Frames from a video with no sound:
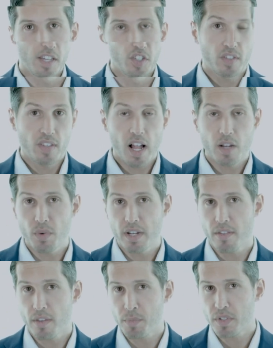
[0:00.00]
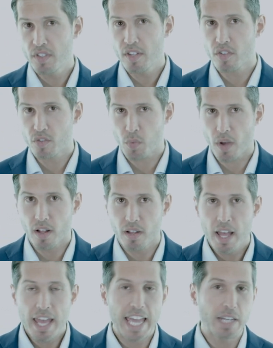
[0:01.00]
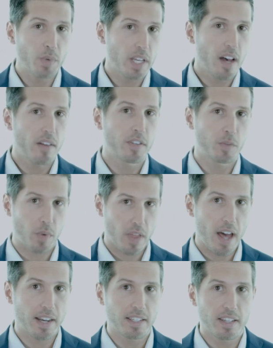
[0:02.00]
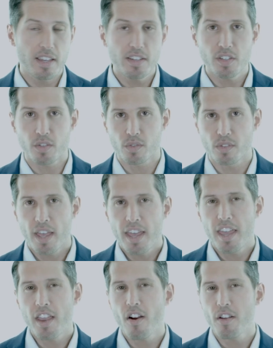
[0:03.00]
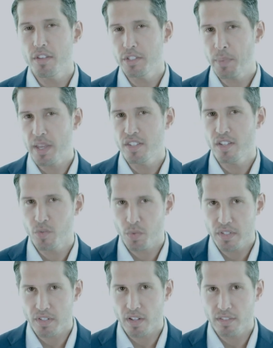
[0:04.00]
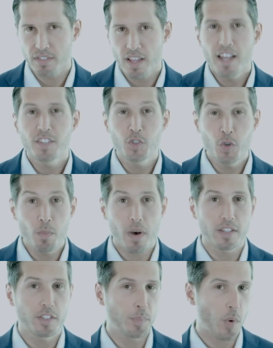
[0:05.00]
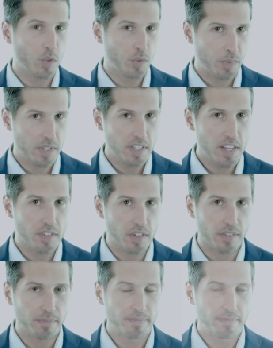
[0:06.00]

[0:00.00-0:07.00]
She tolerated the procedures well and recovered without any issues. Here are this patient's results 2 months post-procedure.